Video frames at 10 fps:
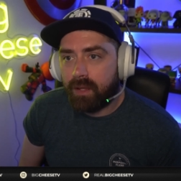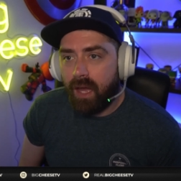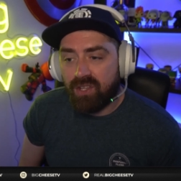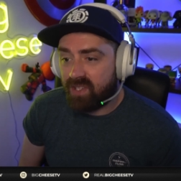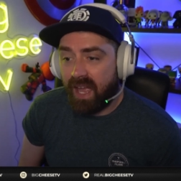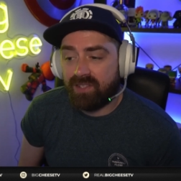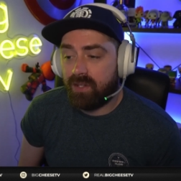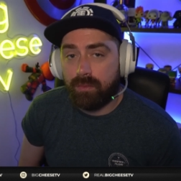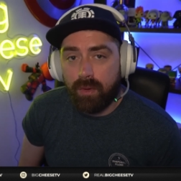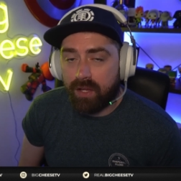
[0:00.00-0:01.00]
I just had
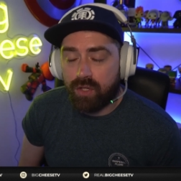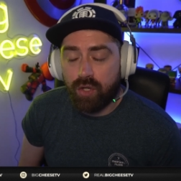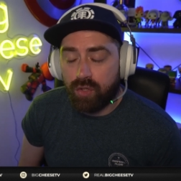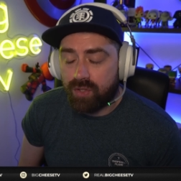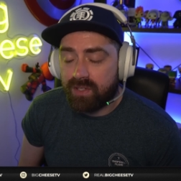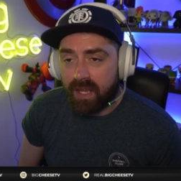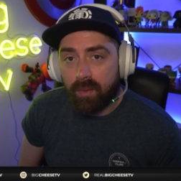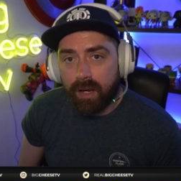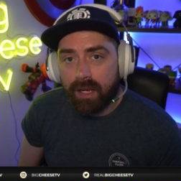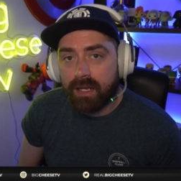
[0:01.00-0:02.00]
to. I couldn't stay
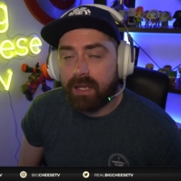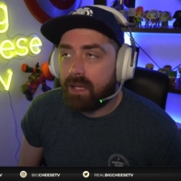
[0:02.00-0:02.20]
awake.